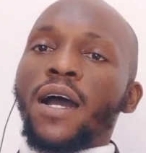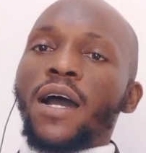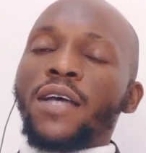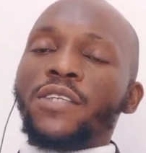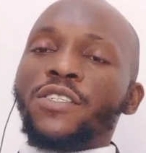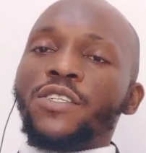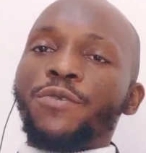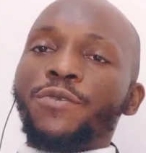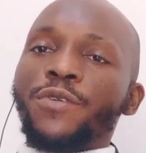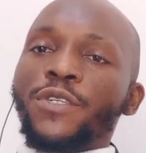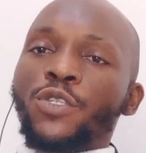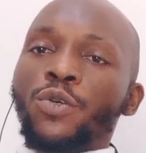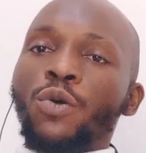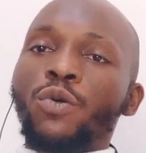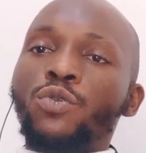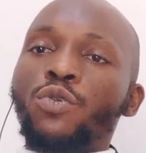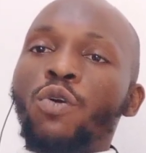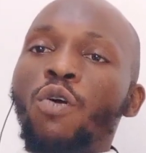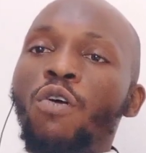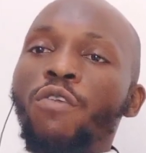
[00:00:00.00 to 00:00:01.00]
as a
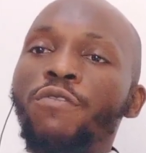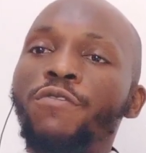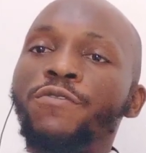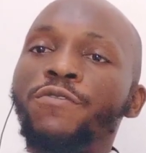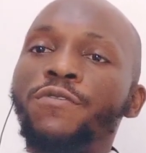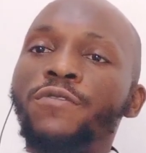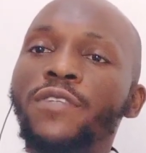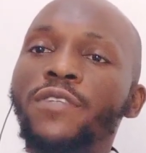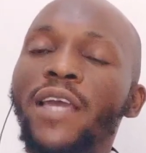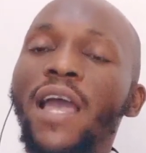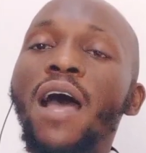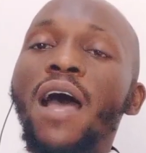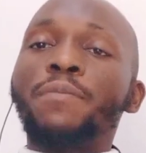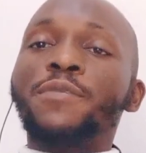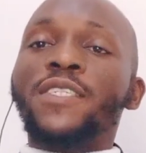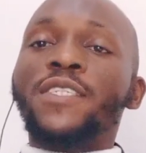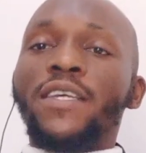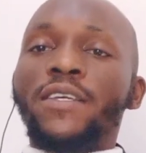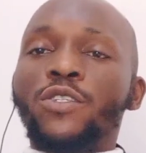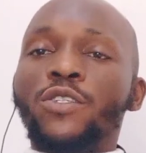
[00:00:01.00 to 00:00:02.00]
result of the
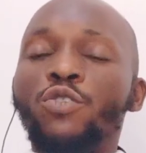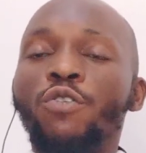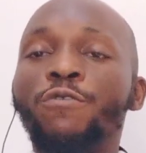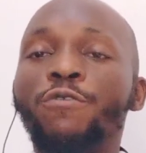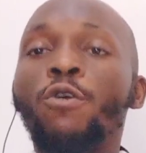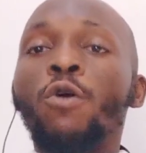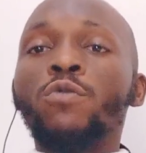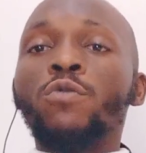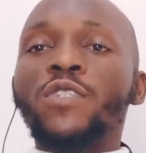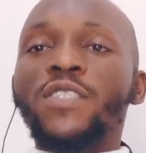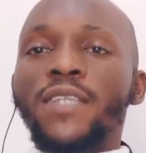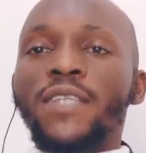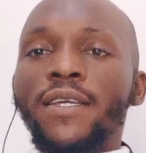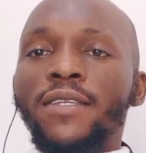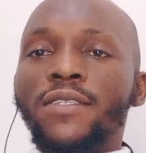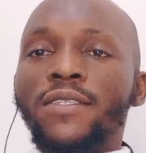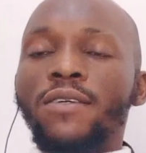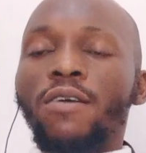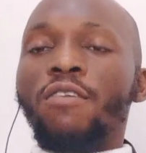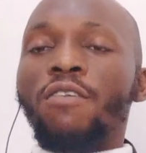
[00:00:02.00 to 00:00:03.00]
absence of
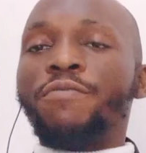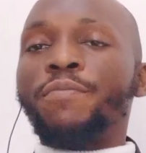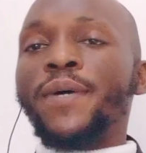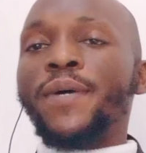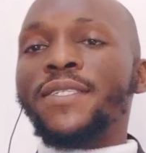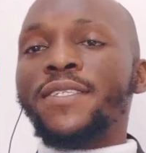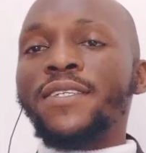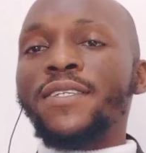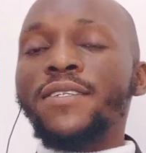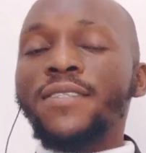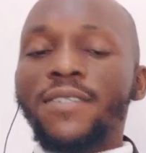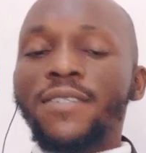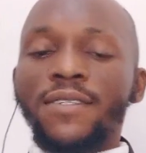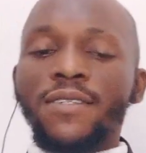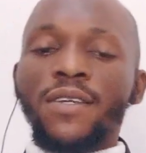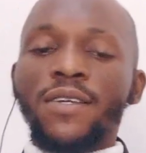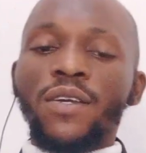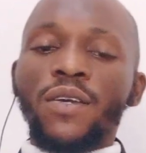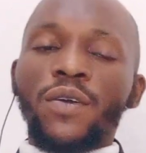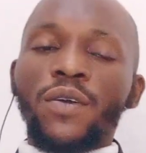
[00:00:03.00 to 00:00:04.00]
consent of
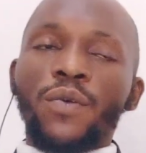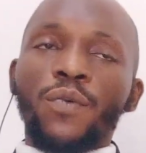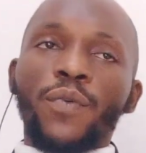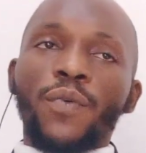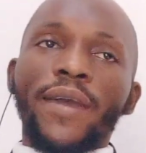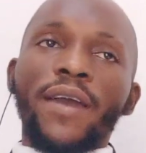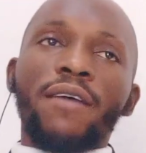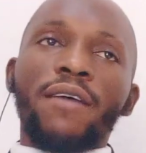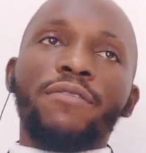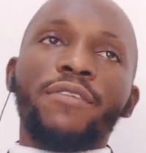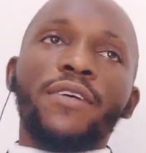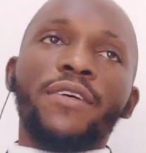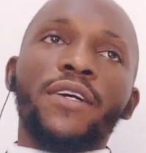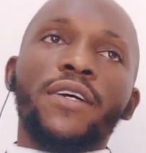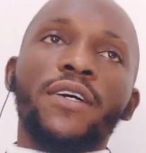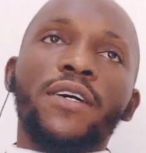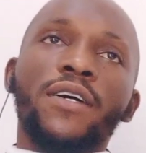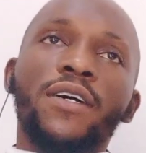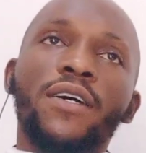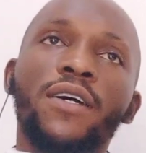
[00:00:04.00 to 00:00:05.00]
parties. We have
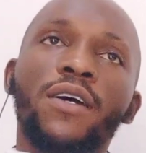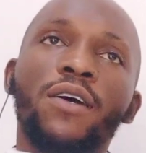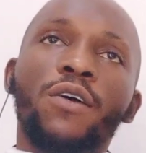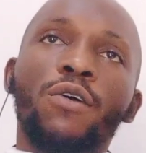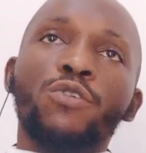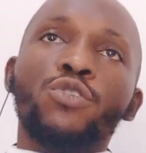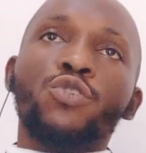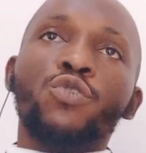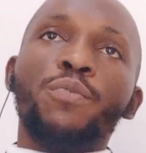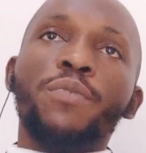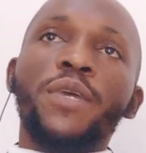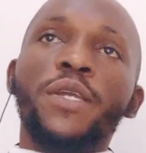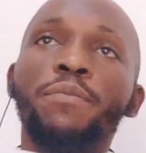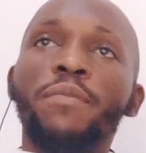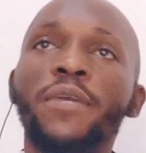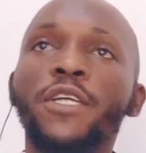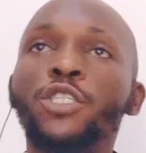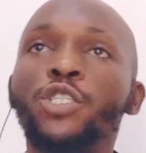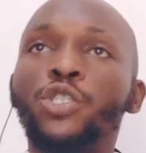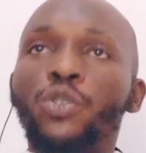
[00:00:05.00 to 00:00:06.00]
also
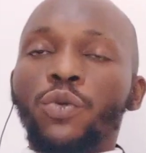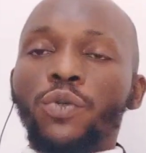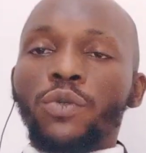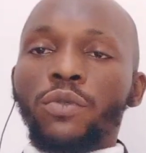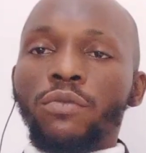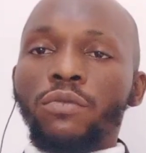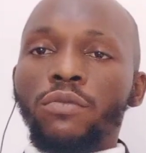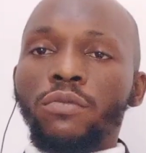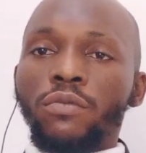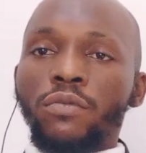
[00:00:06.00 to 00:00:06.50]
made mention